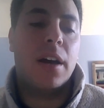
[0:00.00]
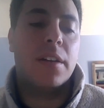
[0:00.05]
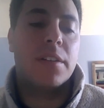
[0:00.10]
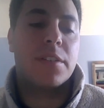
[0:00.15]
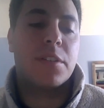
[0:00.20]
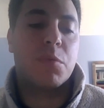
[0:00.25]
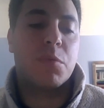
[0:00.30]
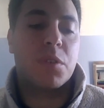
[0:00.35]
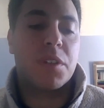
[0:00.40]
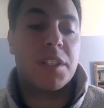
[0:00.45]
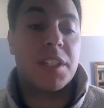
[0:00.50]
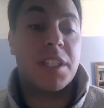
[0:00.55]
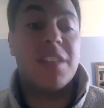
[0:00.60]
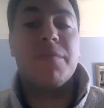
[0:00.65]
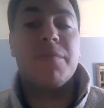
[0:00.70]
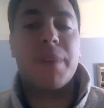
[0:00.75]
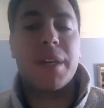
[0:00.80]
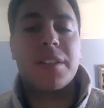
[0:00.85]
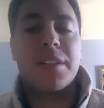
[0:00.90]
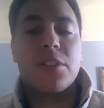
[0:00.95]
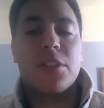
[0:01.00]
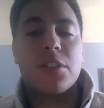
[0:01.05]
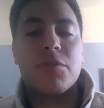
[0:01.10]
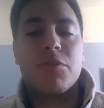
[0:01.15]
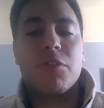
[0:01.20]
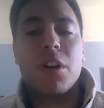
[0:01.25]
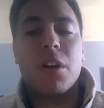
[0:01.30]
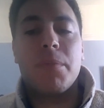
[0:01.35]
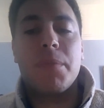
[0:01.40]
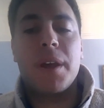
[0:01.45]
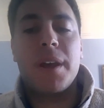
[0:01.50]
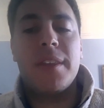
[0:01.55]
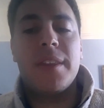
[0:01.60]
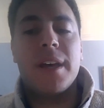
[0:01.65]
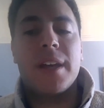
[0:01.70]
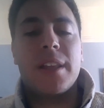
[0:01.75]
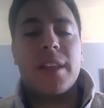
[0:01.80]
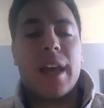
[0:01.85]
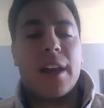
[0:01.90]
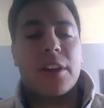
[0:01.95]
to receive messages from, and
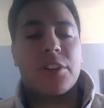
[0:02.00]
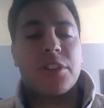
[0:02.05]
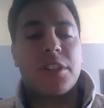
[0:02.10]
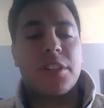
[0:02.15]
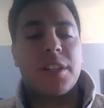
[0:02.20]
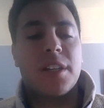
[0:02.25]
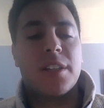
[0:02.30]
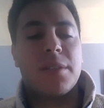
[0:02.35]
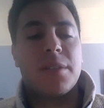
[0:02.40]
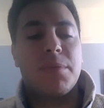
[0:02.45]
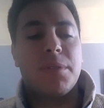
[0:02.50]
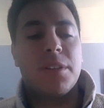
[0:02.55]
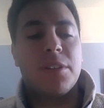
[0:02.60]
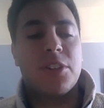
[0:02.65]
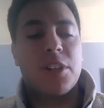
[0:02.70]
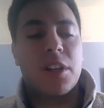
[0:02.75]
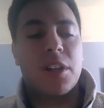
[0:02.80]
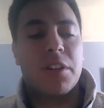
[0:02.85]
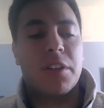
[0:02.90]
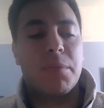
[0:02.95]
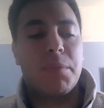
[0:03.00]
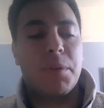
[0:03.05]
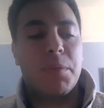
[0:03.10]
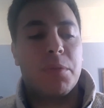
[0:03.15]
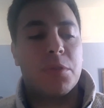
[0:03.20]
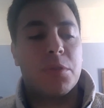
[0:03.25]
that actually tends to be the channel that people